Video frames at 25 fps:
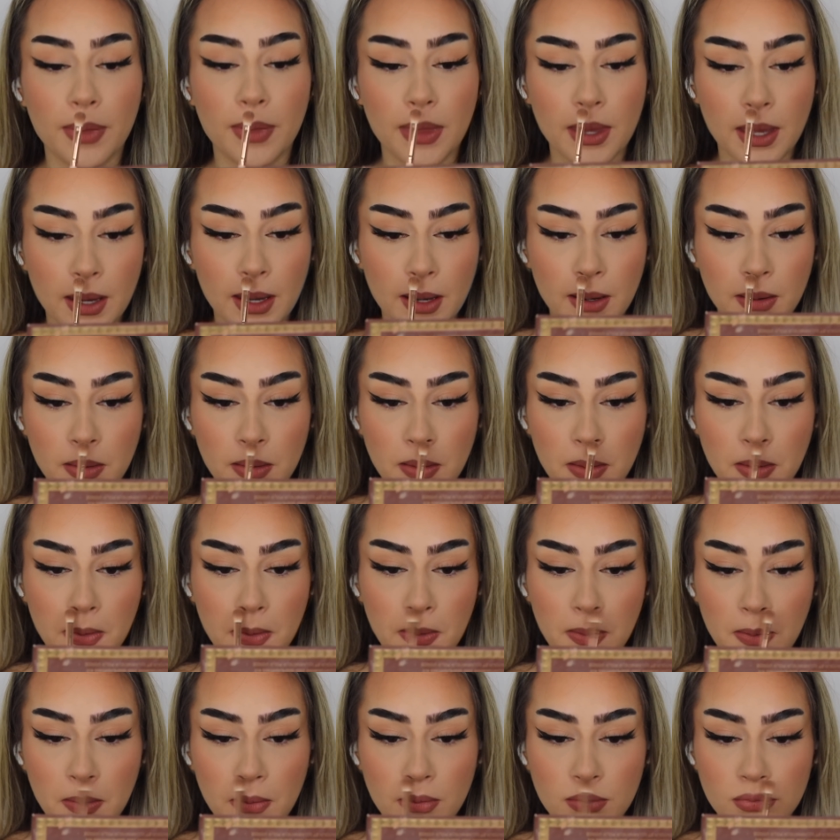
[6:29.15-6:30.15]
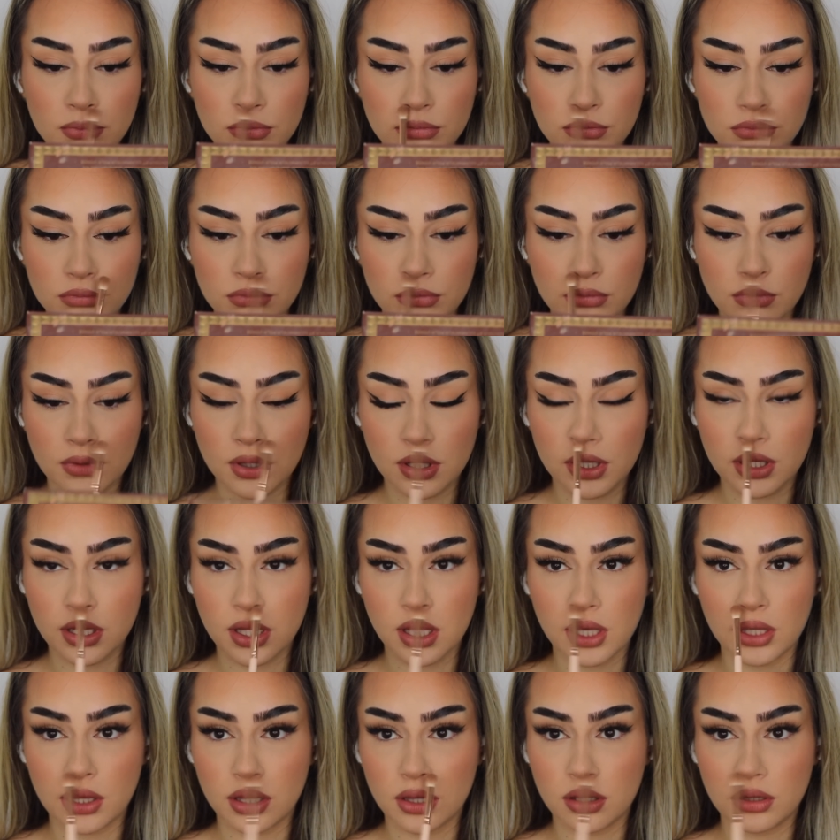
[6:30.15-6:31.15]
Then
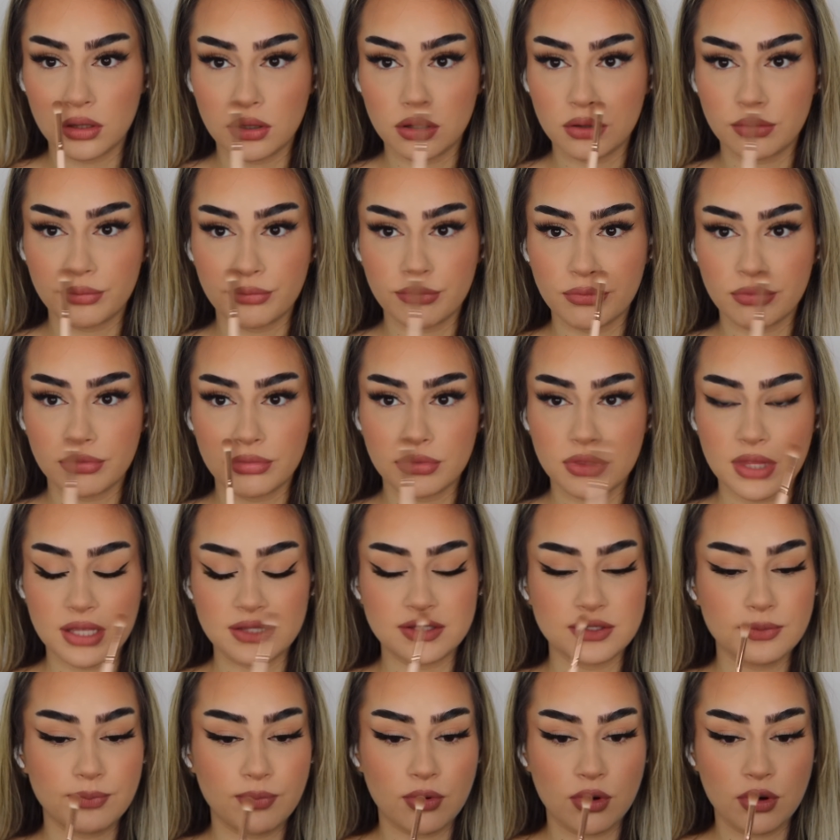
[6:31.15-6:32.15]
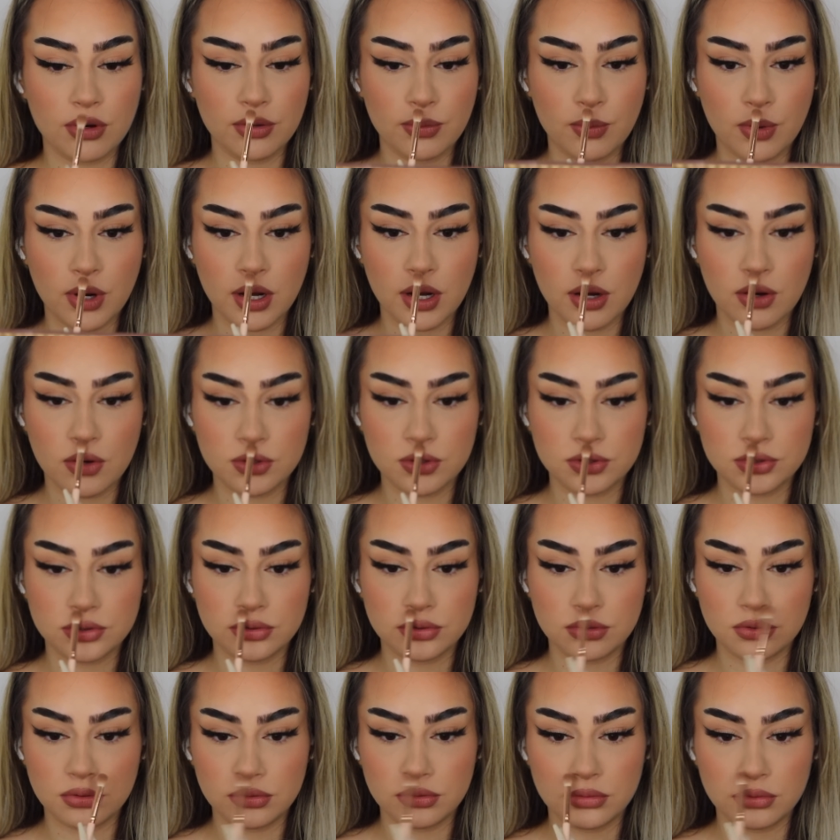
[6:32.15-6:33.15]
like that's the part where I
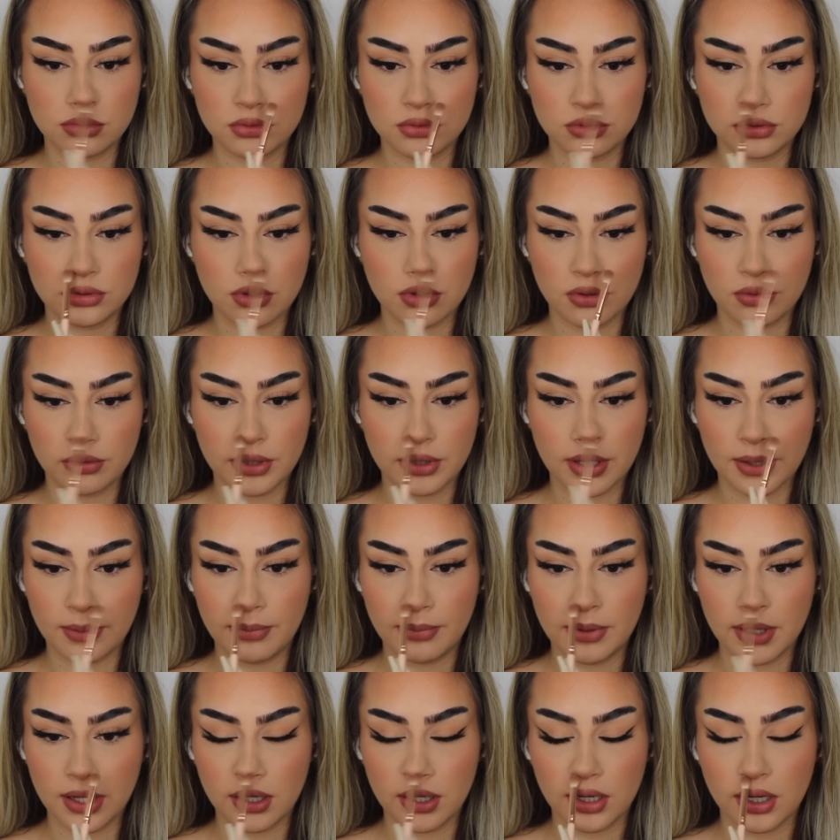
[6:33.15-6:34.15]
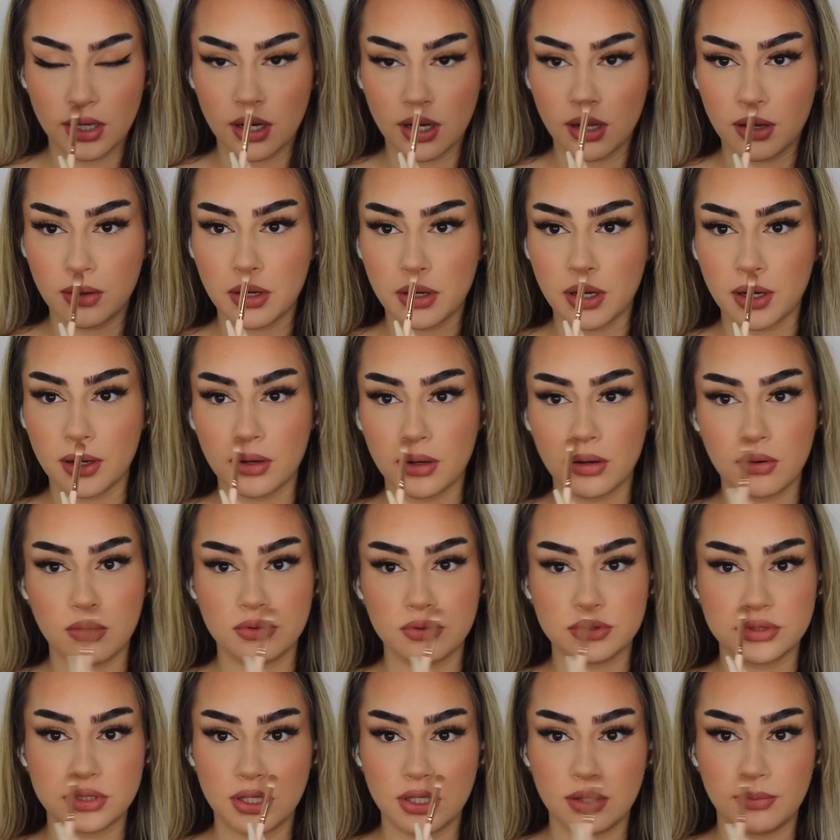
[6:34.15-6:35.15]
also don't like blend it out. I
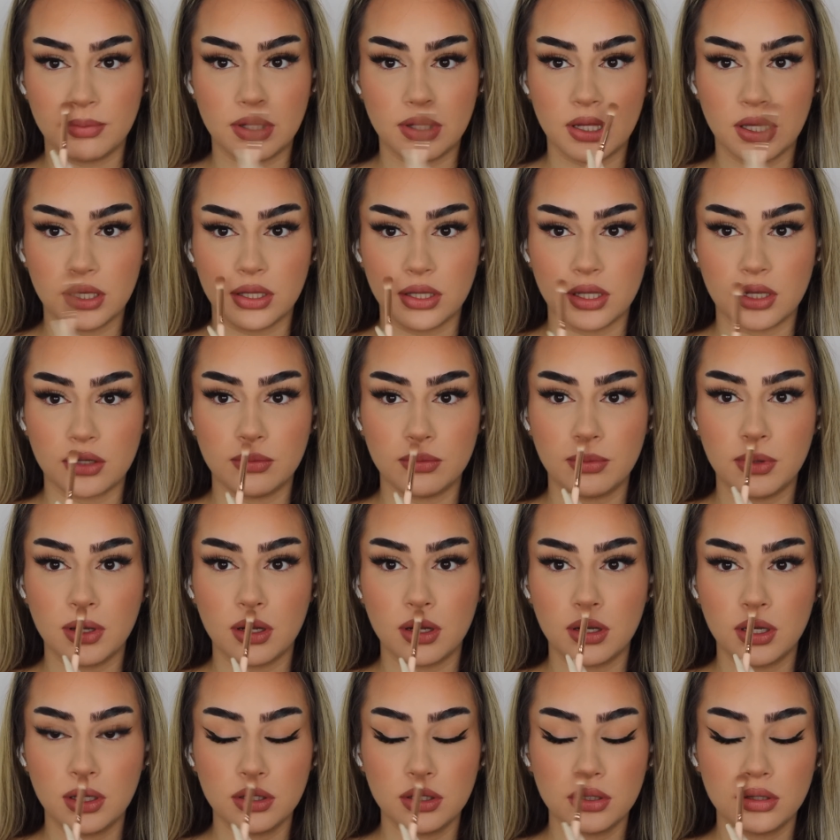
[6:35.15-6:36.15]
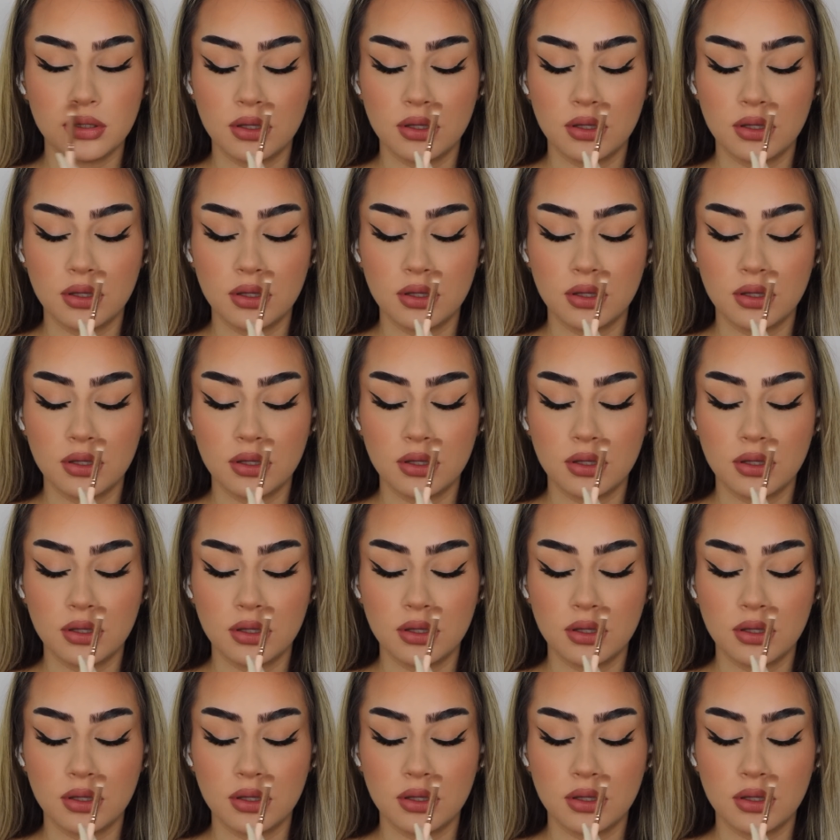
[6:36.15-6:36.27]
always keep it like that, to be honest.